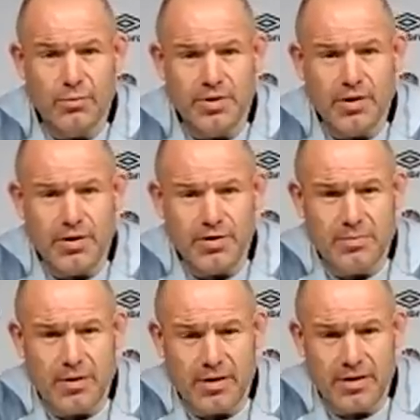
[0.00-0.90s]
be
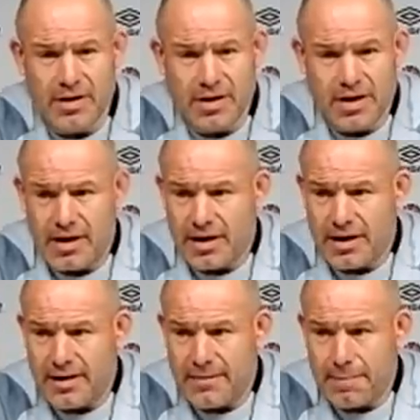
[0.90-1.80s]
guided by
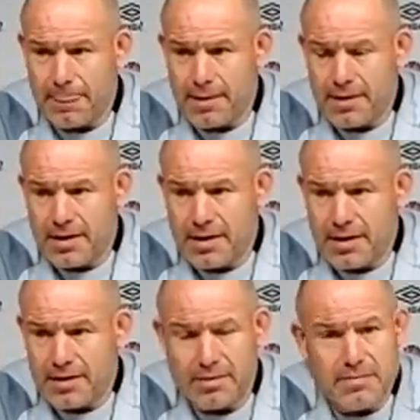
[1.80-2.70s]

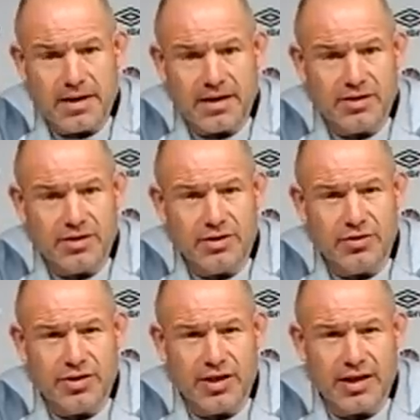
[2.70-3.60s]
the medics
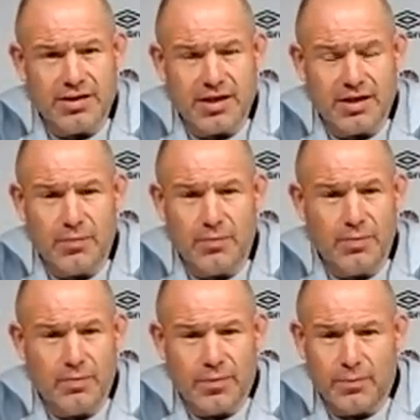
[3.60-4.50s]
and see exactly
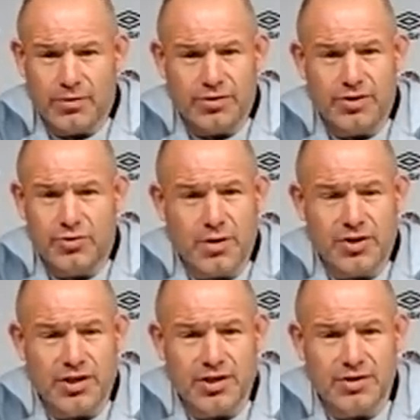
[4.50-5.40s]
what the
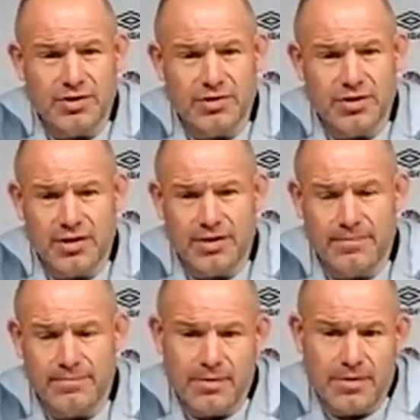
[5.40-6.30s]
situation is.
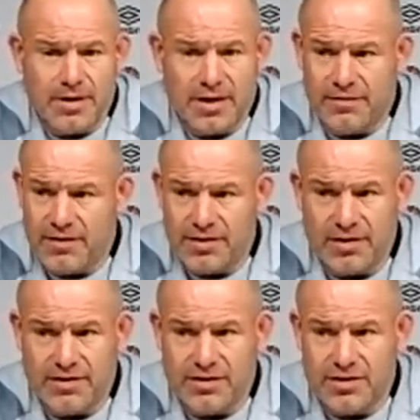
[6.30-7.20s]
And if
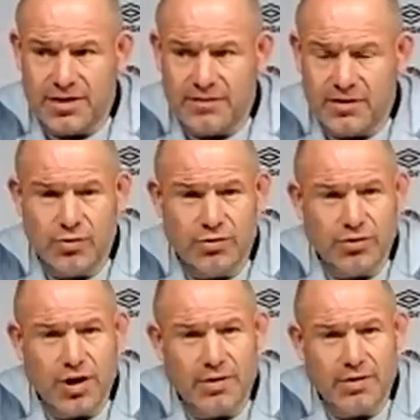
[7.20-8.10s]
he's good
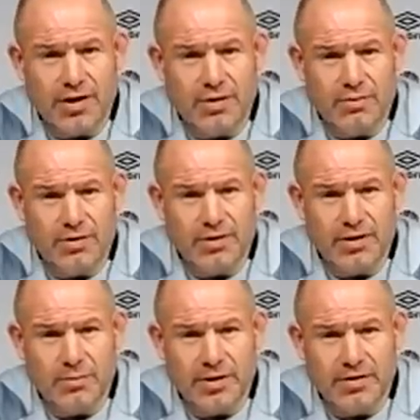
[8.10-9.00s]
to go,
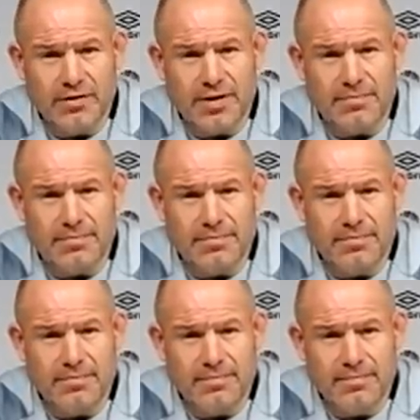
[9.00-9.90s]
he'll be in the team.
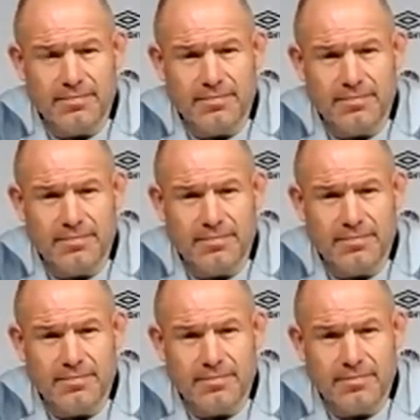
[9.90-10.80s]
Do you expect
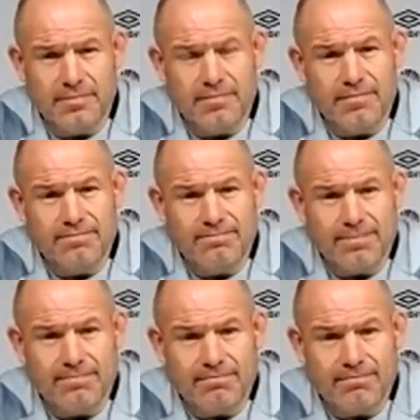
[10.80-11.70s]
to find out today?
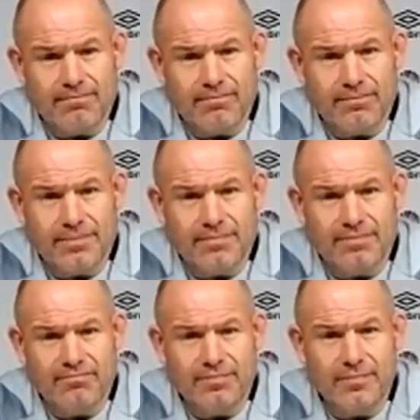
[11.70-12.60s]
Because yesterday's
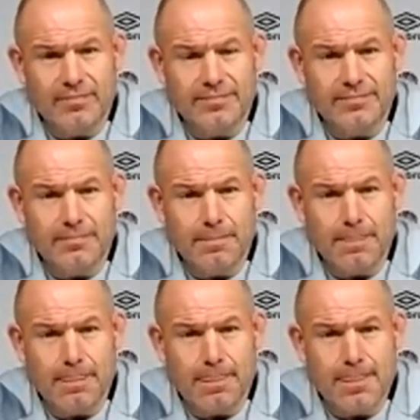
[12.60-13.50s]
PCR tests were
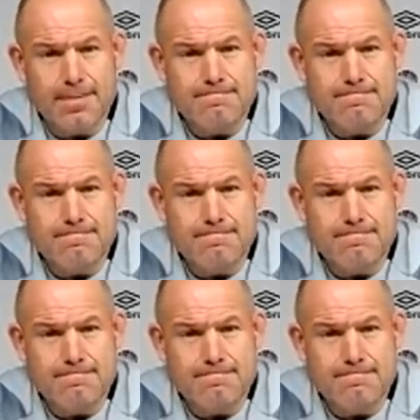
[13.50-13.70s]
overnight